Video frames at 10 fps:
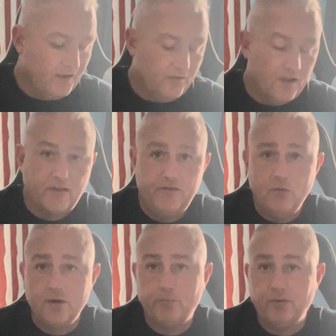Like if you
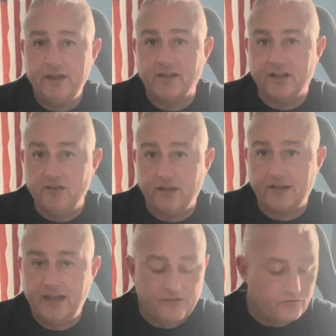want to play like a
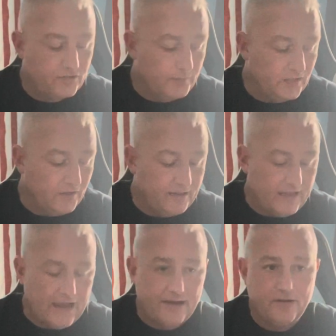nutcase or something like
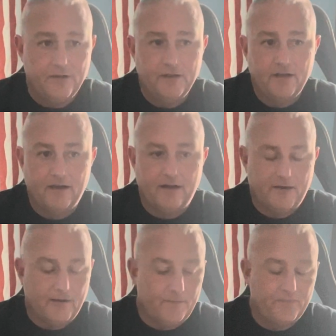that,
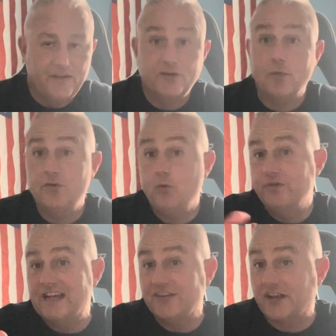someone who always
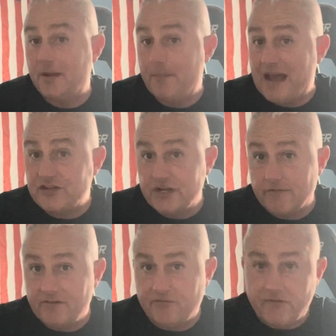has like an
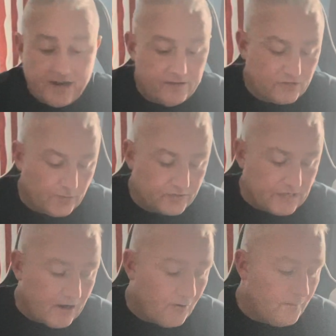imaginary friend type
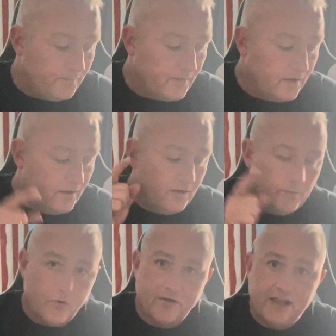style,
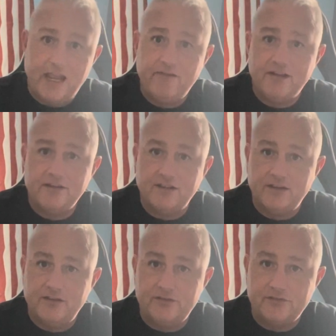Malkavian
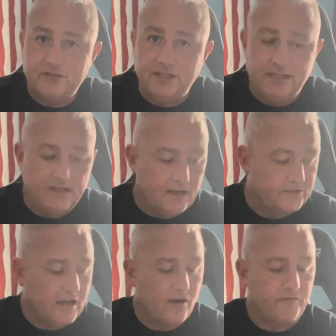is the
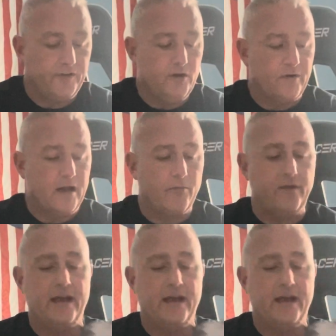style for you. And I'm going to